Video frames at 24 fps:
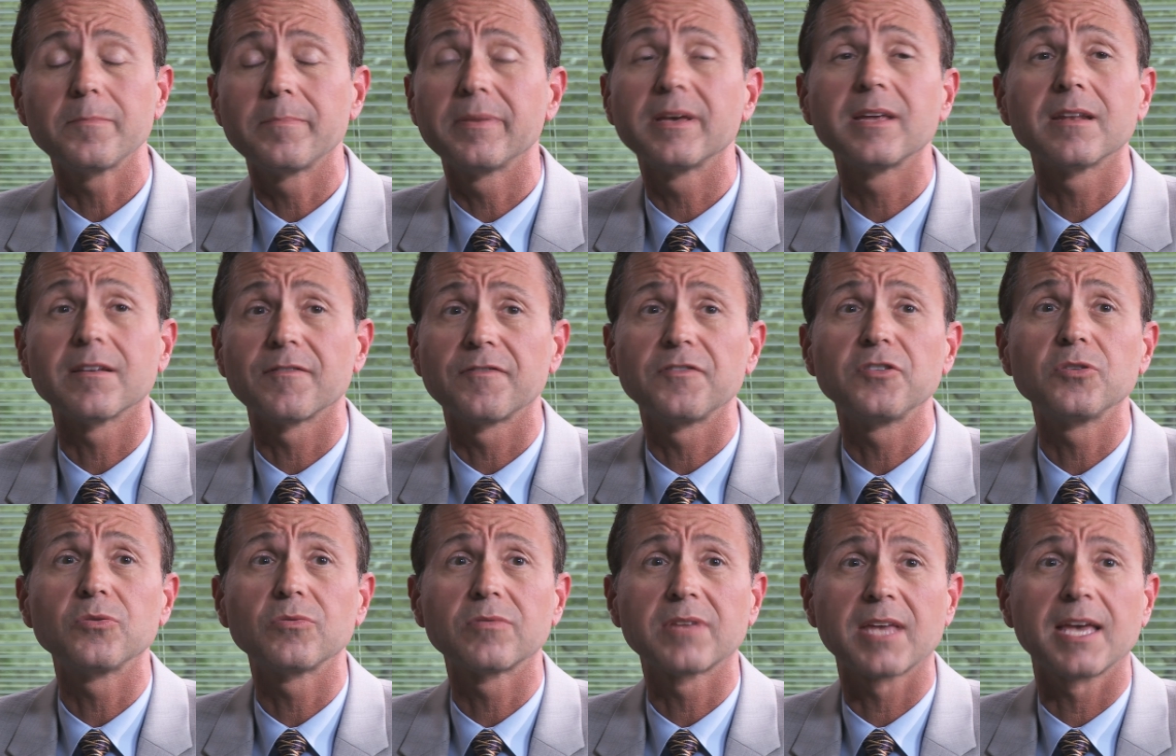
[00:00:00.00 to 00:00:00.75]
been a
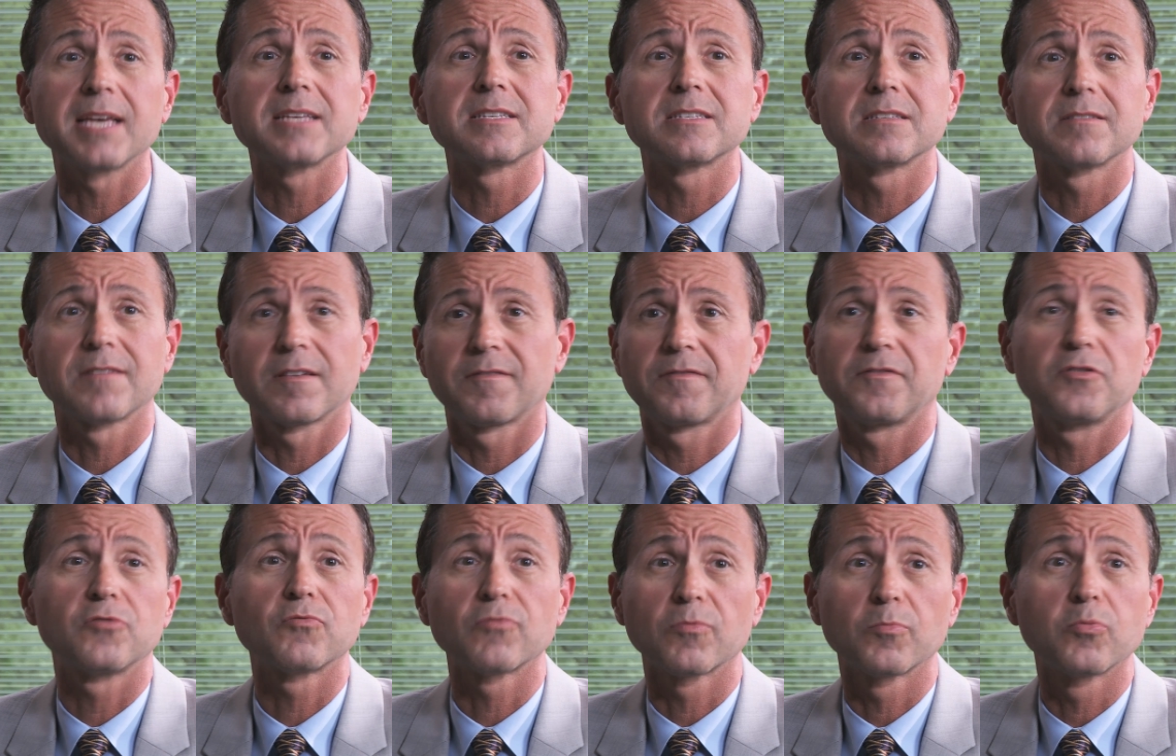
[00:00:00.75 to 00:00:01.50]
few cases, a
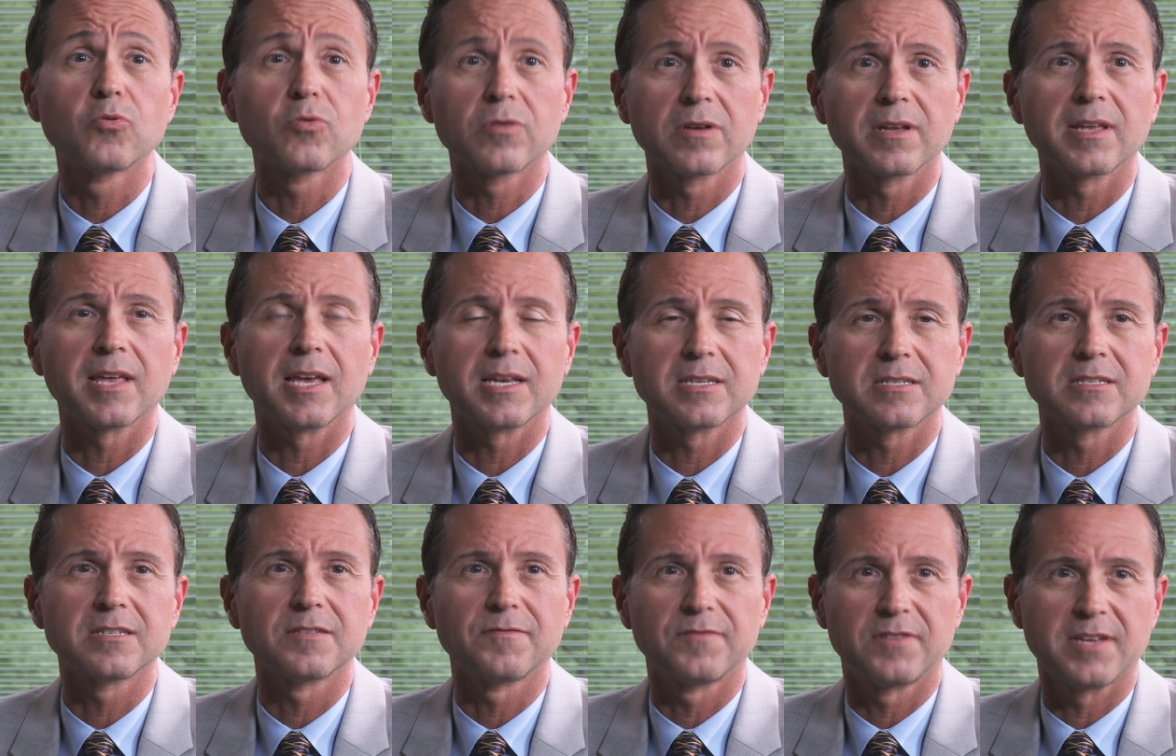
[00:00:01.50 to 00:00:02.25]
few reported
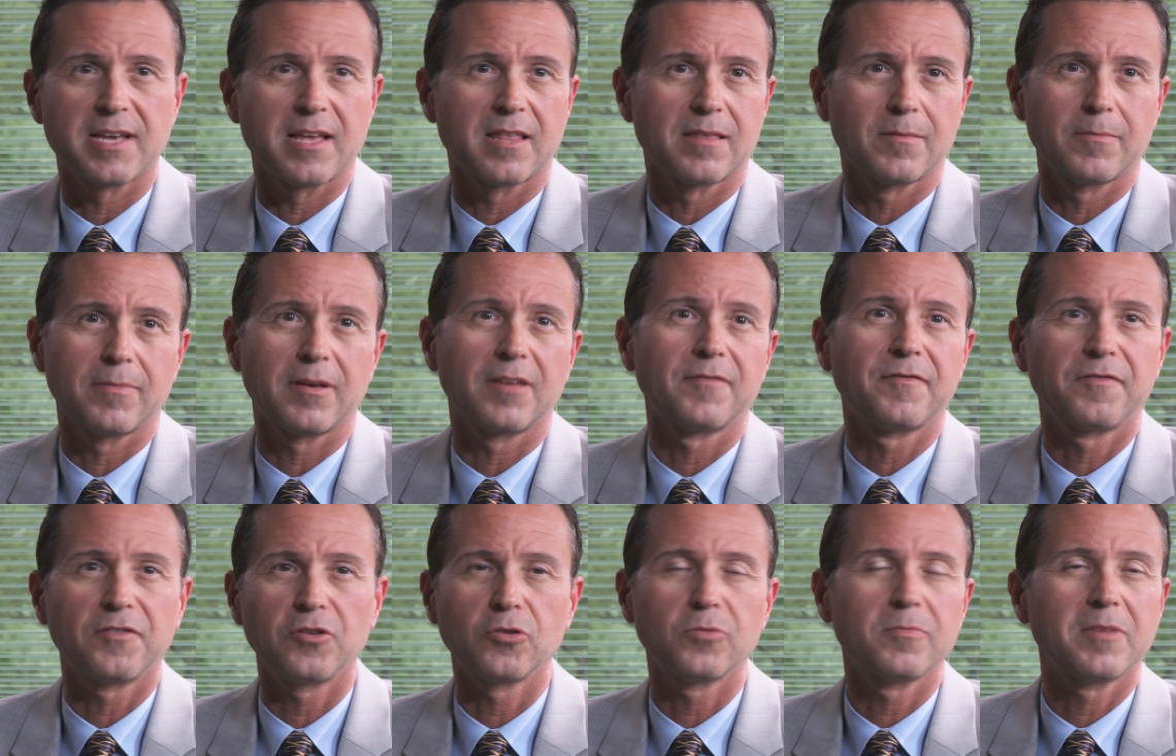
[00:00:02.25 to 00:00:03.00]
cases of death, and by
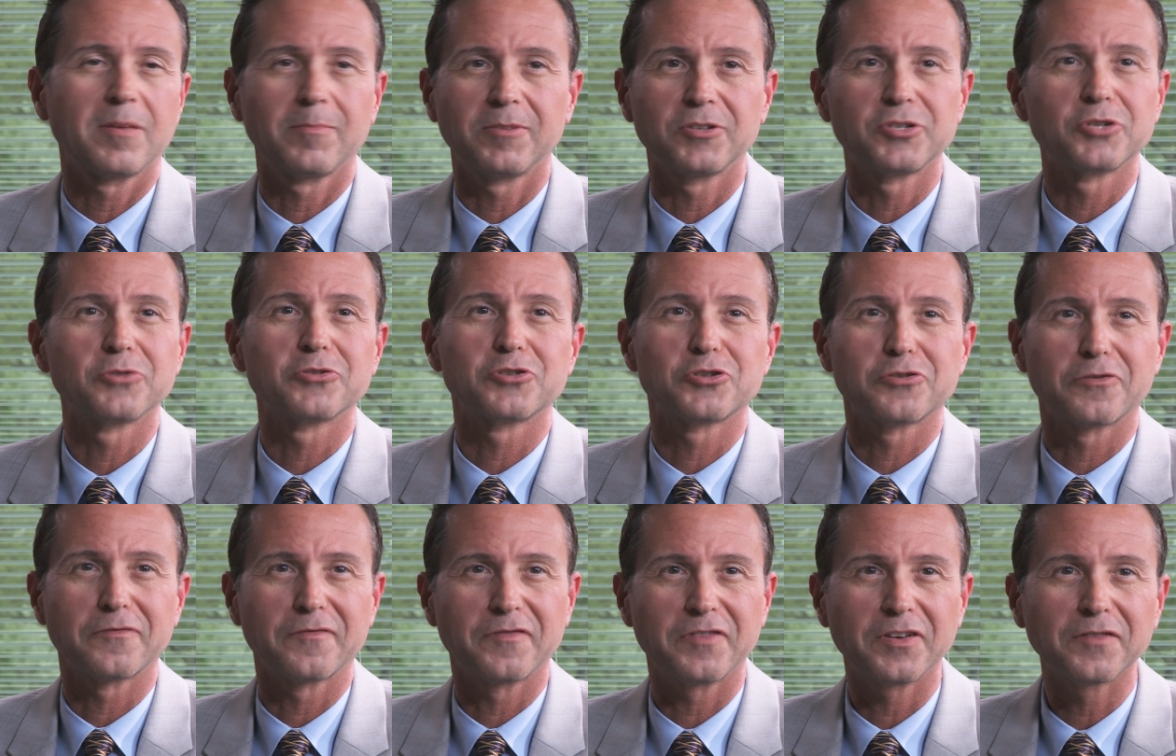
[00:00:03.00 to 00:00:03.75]
few, maybe
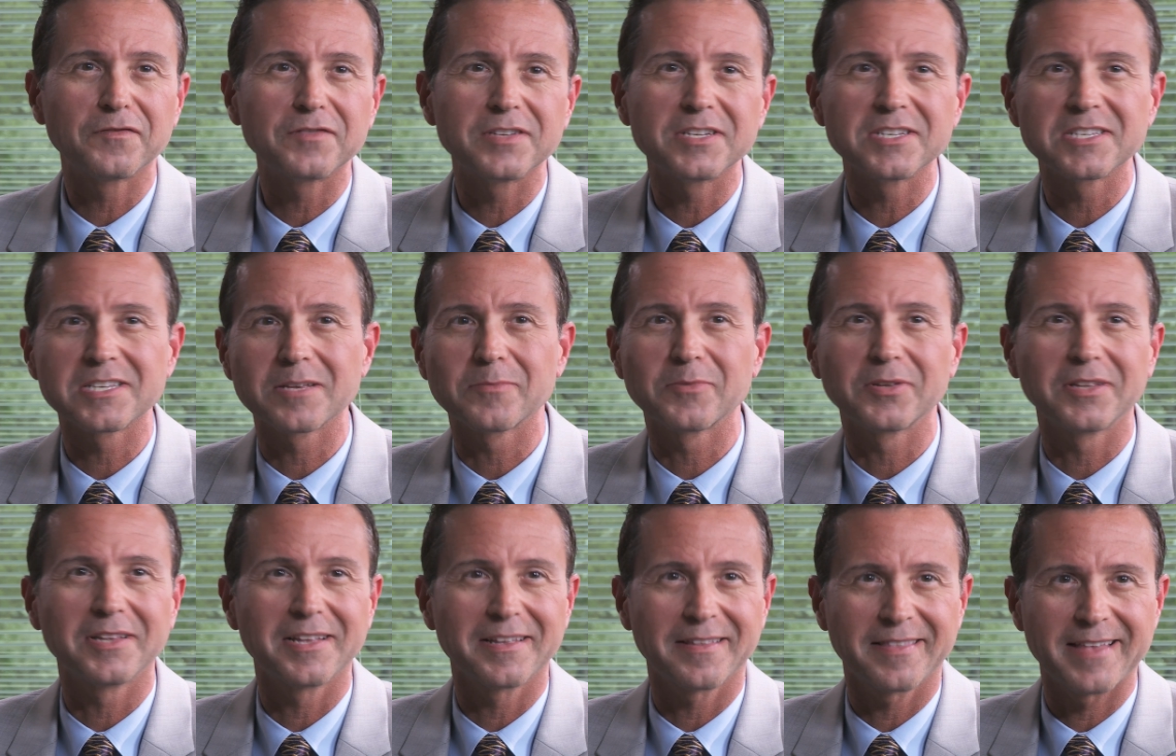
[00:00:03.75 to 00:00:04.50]
250,
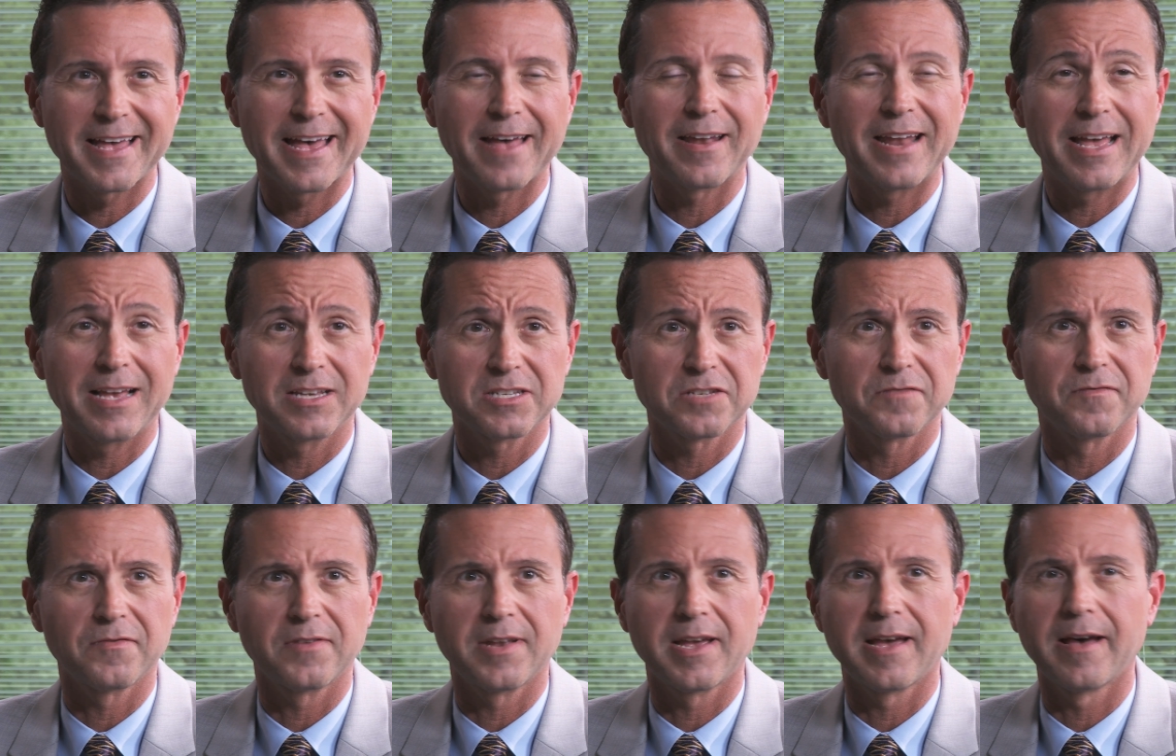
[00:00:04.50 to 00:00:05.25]
something like that, as
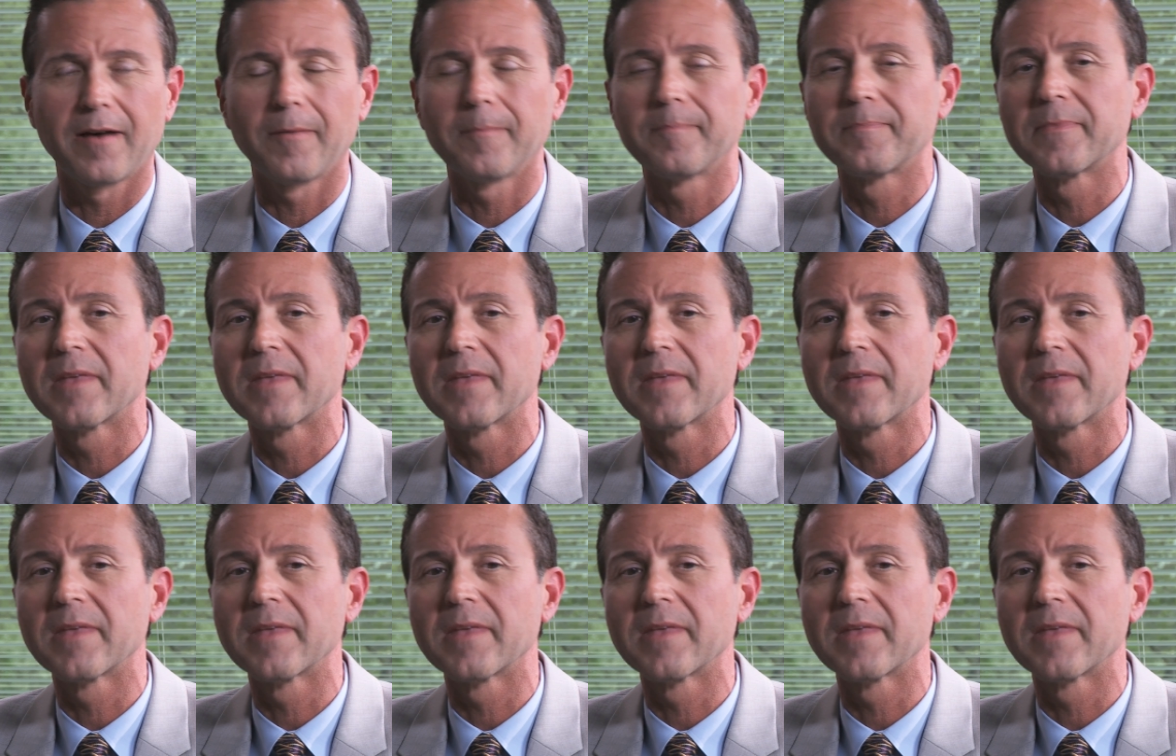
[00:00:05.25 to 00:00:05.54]
of now.